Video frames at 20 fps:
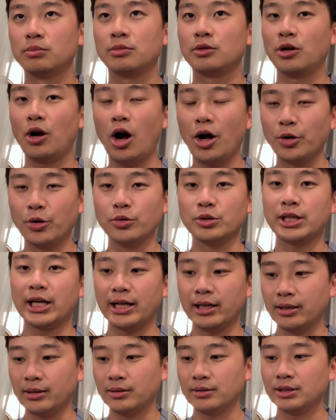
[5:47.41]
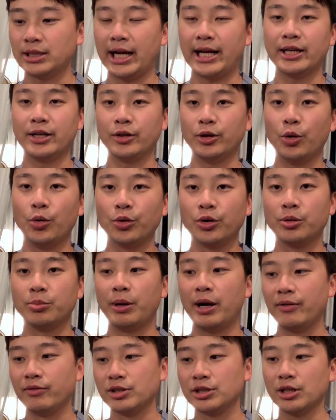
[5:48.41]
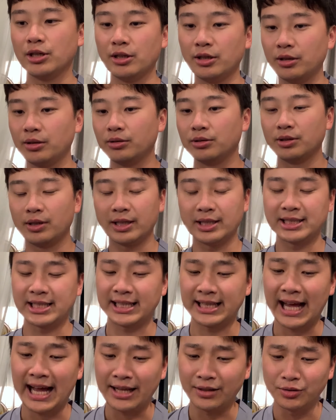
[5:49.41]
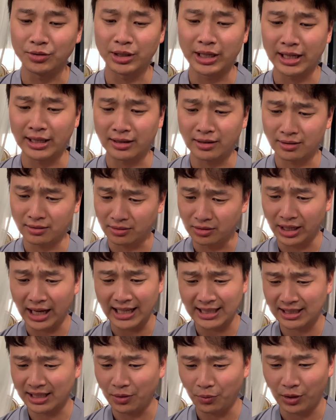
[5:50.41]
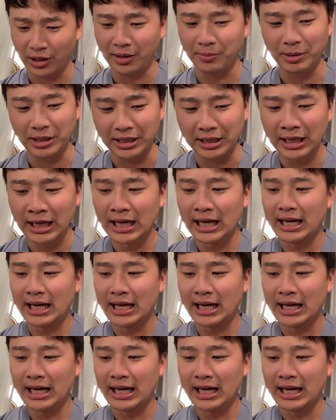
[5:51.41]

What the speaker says: God knows, like a secondary owner, private seller, things like that. You guys get what I mean.